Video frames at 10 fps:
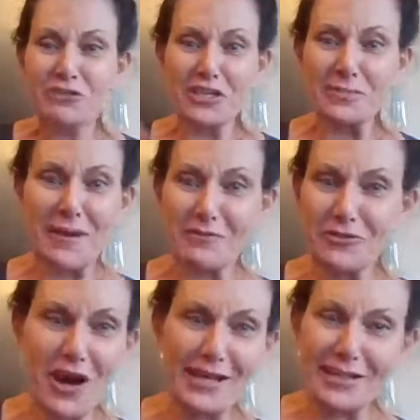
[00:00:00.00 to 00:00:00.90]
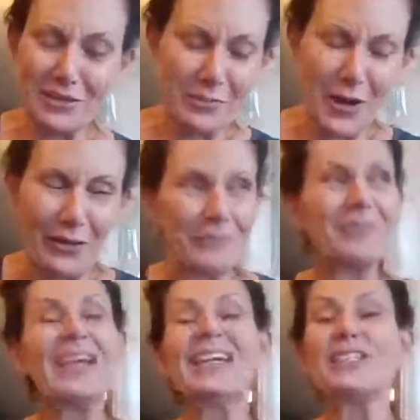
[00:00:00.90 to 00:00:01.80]
Trust me, I've tried it. Don't bother.
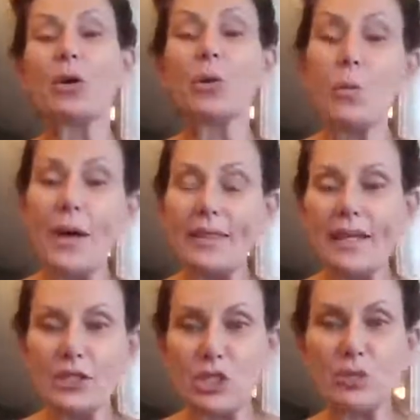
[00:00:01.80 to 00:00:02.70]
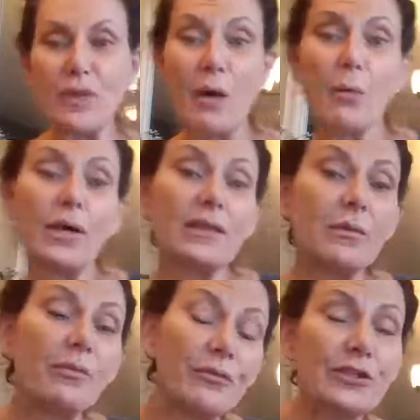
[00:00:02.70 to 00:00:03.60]
So when they do that, what
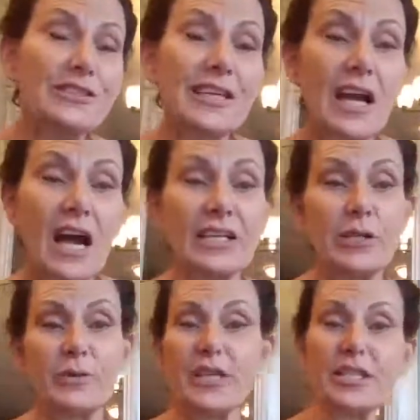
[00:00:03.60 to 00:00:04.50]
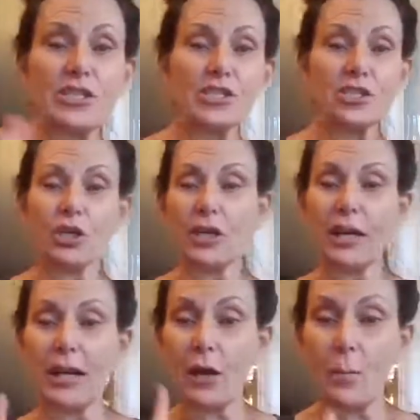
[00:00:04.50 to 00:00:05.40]
the first thing I do is I just turn
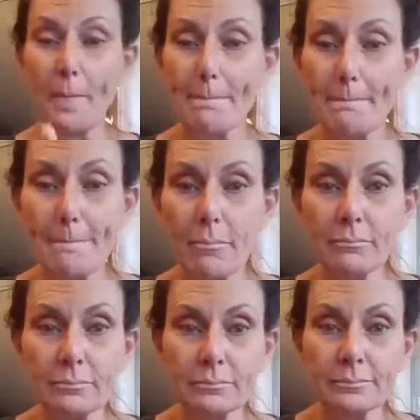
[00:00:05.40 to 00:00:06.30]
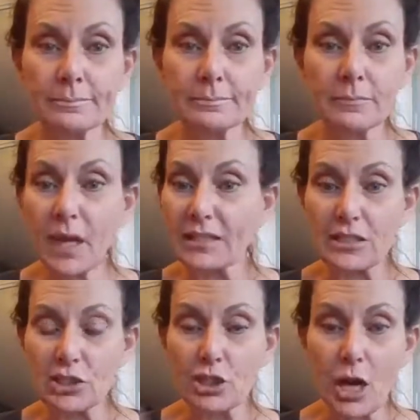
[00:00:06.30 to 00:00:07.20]
on, I go, mm-mm. I
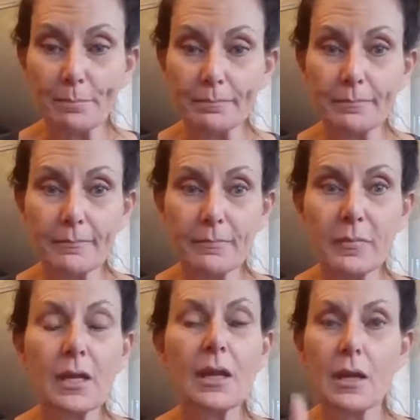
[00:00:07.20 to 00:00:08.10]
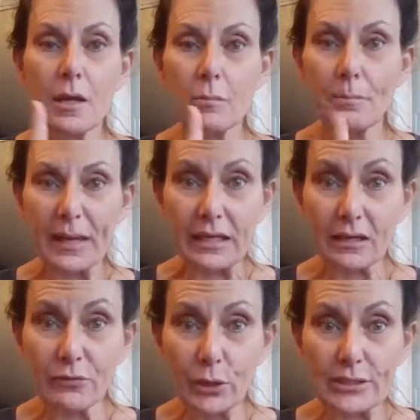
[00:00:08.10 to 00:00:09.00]
said, stop, big
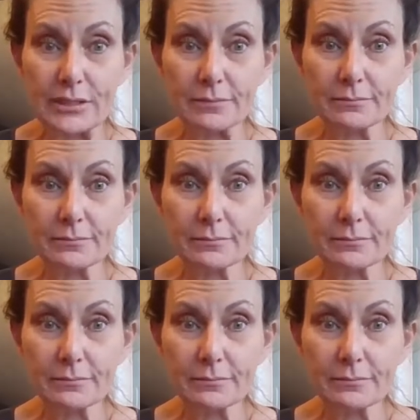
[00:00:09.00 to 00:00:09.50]
kid voice.